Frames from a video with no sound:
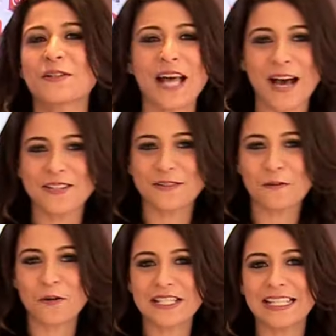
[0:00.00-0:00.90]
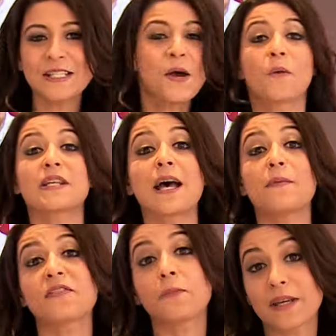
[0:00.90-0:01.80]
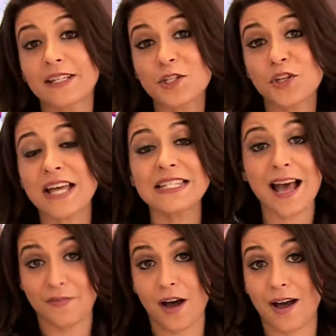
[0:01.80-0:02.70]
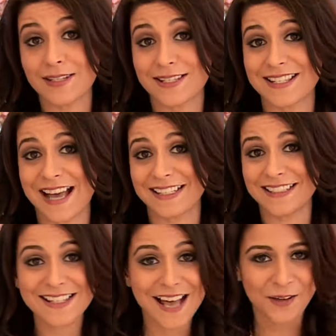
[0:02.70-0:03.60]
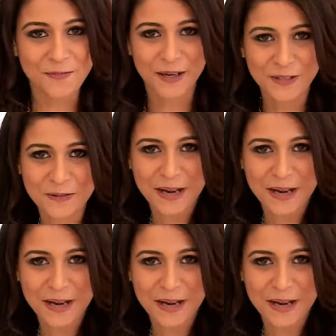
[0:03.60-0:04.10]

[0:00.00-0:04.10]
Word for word: 2014, where some of the biggest trends and the hottest designers are about to